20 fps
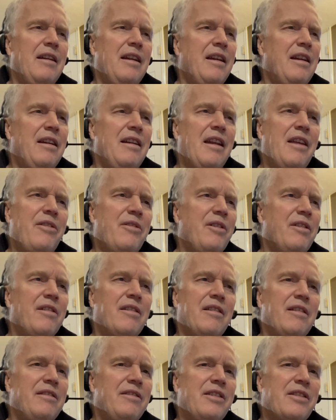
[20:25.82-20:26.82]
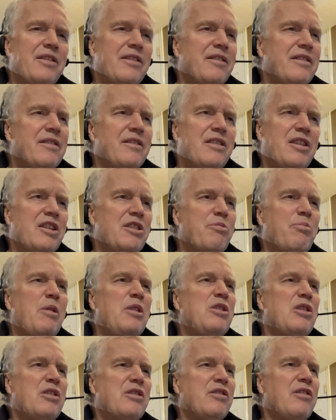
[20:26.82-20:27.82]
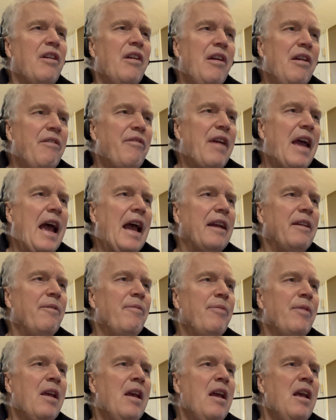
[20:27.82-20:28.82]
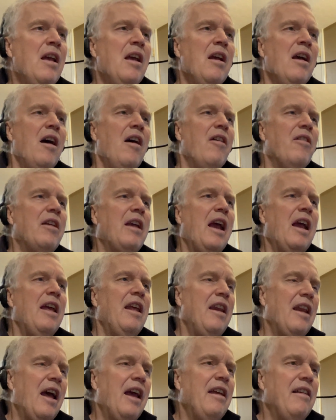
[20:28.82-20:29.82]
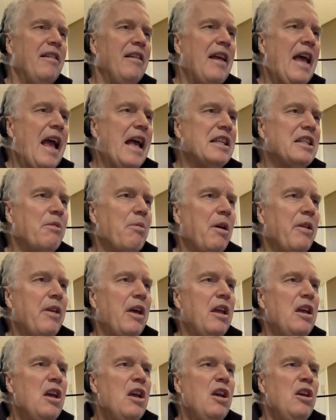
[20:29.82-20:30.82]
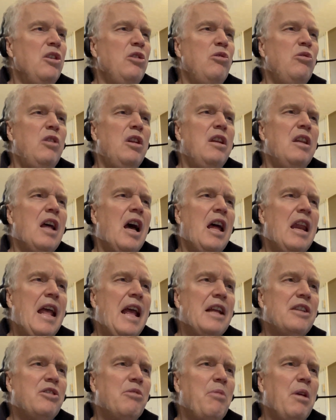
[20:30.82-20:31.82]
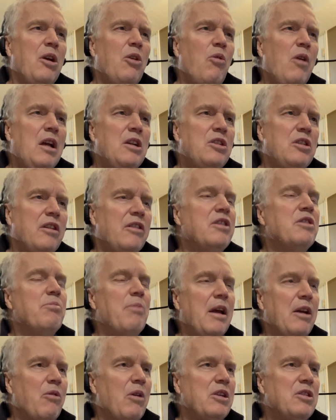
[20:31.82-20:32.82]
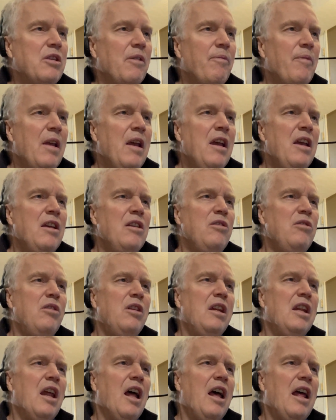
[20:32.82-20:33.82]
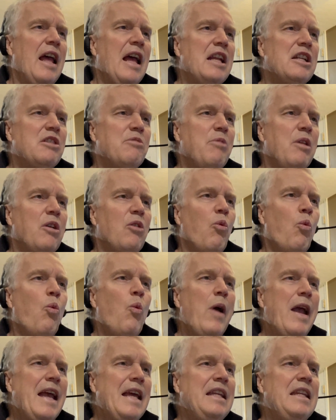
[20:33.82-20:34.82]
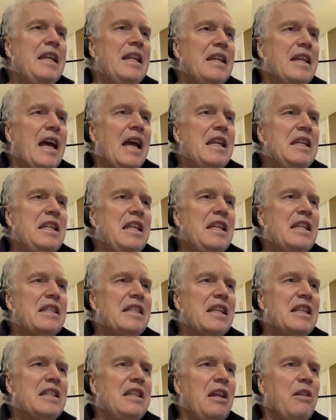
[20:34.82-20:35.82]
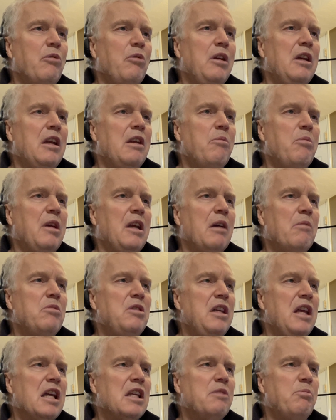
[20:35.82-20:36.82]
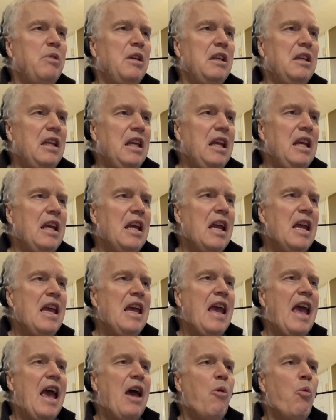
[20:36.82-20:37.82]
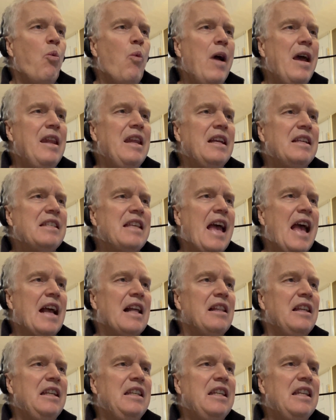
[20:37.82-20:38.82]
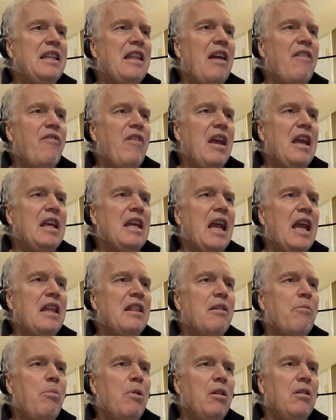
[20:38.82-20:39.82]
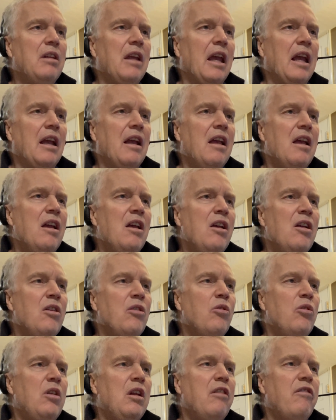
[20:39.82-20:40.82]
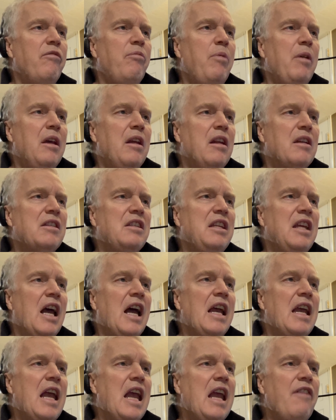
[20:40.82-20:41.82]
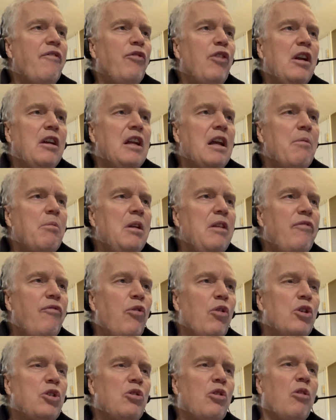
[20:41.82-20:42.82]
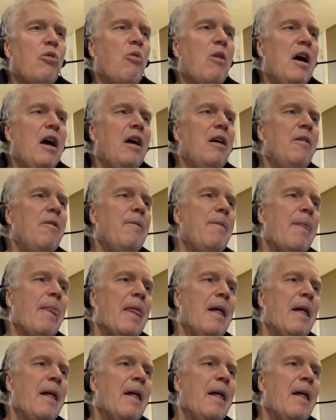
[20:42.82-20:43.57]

another just suspicious fact. Okay, and I ask about that. You did not answer my question. This is my question. You did not answer my when in 1963 did it become TSBD, and when exactly did they vacate the building? Could it have been a CIA front company for a short while?